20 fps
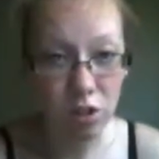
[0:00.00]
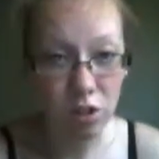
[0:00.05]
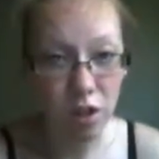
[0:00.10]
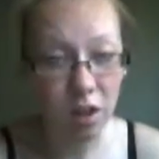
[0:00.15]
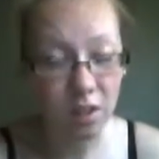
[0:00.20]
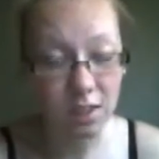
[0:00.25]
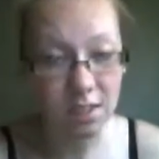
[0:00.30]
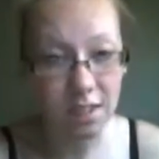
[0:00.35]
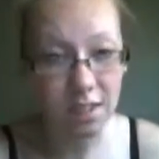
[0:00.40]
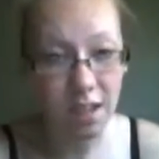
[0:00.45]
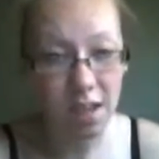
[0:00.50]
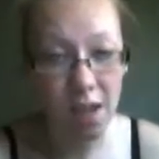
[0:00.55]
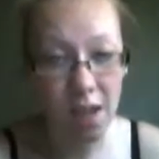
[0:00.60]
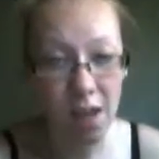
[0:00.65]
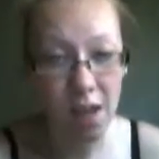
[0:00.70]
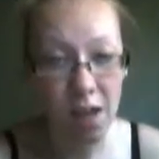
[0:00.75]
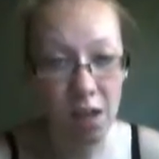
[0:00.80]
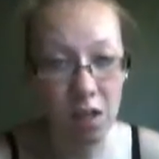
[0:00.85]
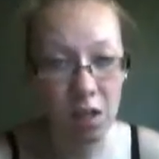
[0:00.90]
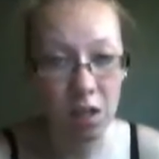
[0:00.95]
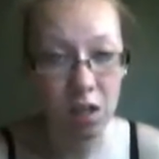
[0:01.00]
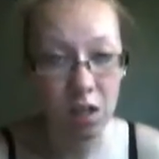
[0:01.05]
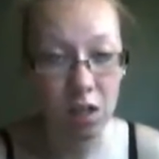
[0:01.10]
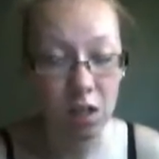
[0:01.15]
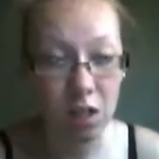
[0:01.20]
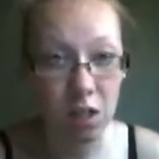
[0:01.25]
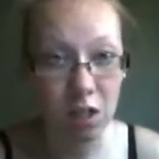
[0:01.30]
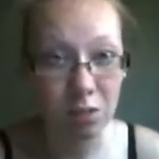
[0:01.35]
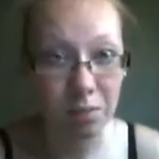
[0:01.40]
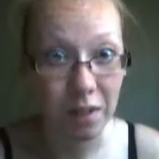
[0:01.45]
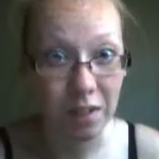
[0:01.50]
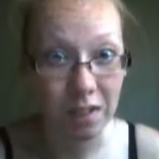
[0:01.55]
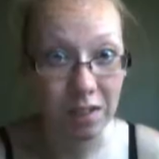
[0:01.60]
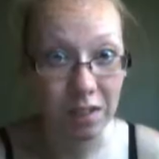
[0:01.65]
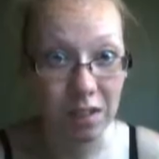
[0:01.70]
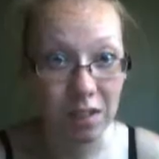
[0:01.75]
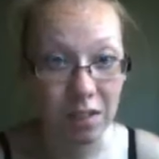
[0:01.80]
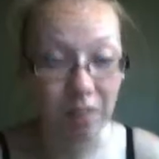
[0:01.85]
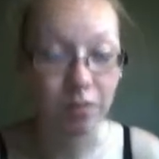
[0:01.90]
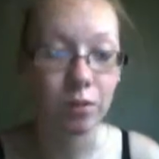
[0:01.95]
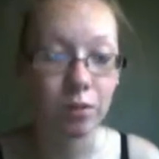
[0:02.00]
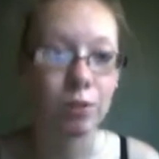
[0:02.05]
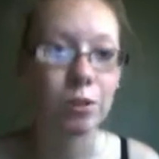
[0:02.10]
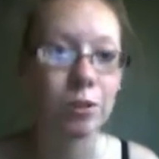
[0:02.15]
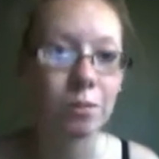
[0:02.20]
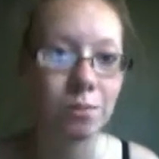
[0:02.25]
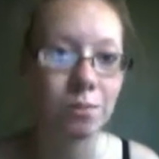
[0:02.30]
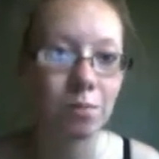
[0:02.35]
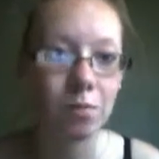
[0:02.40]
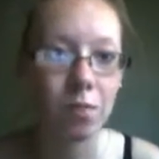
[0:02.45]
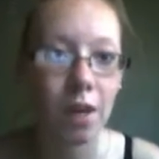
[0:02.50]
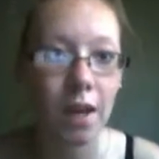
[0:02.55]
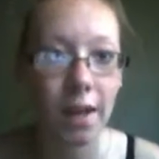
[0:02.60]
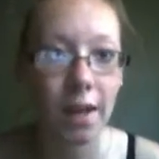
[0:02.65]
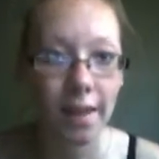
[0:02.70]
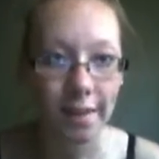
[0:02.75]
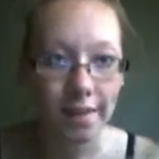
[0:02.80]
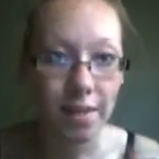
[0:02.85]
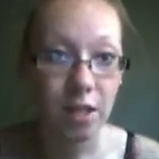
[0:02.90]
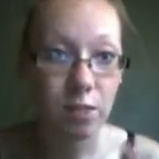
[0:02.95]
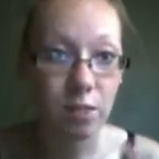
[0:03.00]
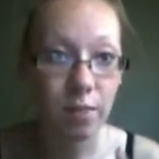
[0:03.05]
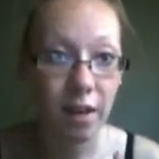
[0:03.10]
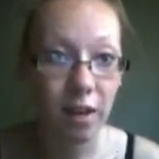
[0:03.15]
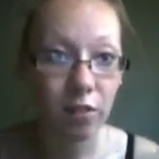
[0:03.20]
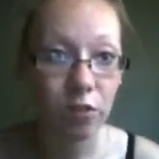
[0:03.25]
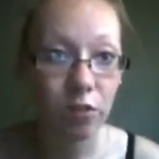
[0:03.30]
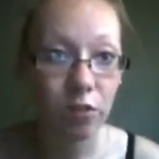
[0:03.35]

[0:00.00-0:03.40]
of socks, and um, Adidas sandals. That's my